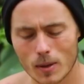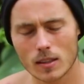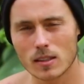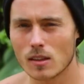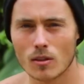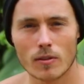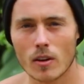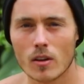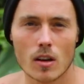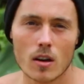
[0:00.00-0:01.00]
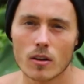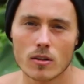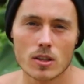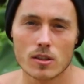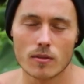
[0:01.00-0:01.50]
picked either very young or
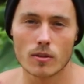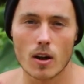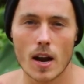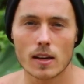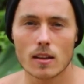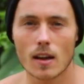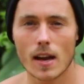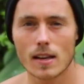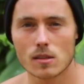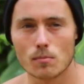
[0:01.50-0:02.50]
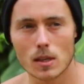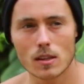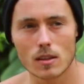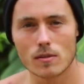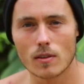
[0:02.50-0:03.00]
it's just a variety that has
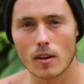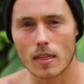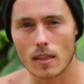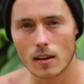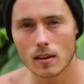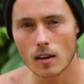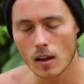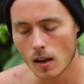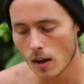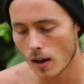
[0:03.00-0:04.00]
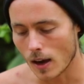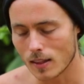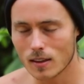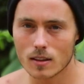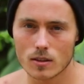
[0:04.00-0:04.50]
meat that's very thin. I
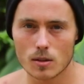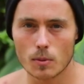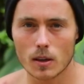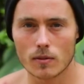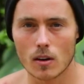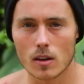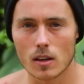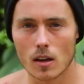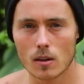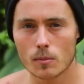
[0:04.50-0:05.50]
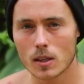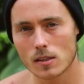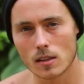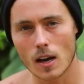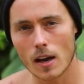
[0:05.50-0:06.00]
think they're just picked very young
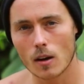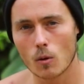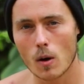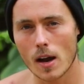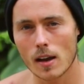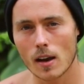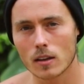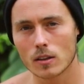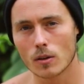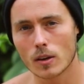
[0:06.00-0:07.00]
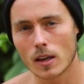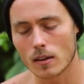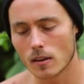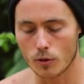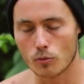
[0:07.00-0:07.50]
because in Hawaii I could go
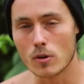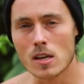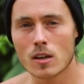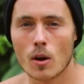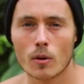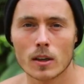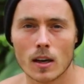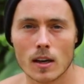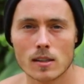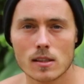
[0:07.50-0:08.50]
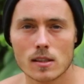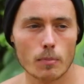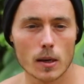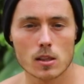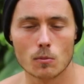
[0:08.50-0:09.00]
get 3 coconuts,
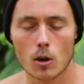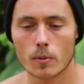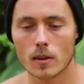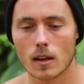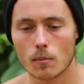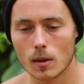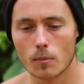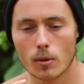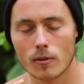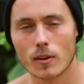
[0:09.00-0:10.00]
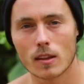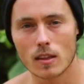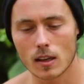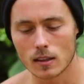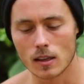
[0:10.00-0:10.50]
bust them open, they'd be a perfect
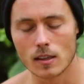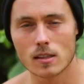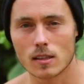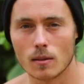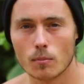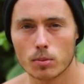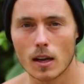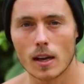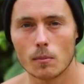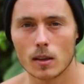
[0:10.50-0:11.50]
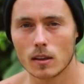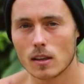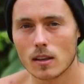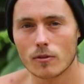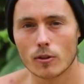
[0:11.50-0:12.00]
thickness and
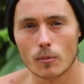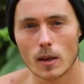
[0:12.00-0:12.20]
pliability for